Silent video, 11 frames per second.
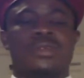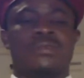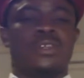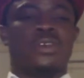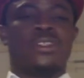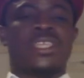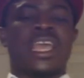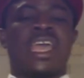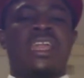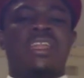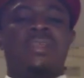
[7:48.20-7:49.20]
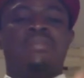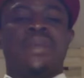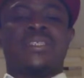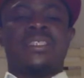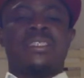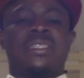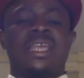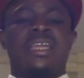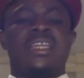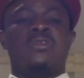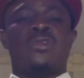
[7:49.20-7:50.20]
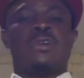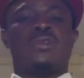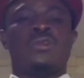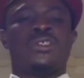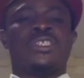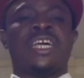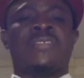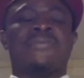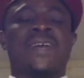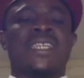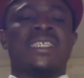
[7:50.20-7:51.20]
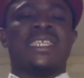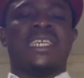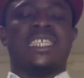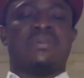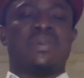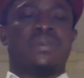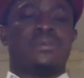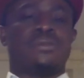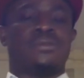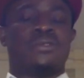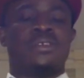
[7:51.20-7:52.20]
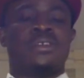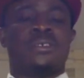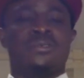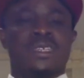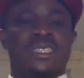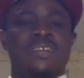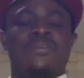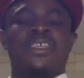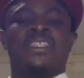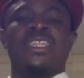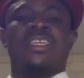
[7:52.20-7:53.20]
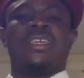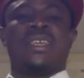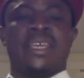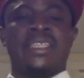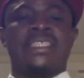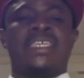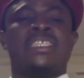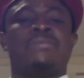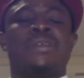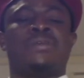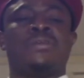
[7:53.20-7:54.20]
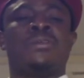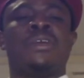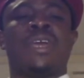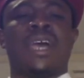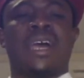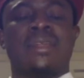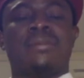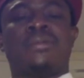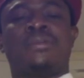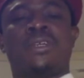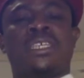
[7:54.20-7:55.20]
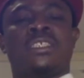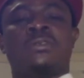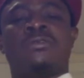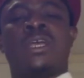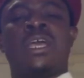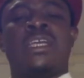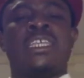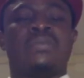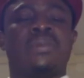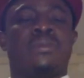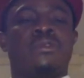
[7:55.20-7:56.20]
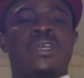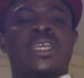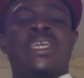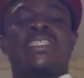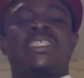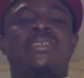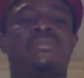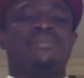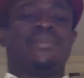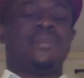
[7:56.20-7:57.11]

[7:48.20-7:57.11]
Because any person, anyone who starts fighting his people, will definitely hate his people, and the people his people will hate him.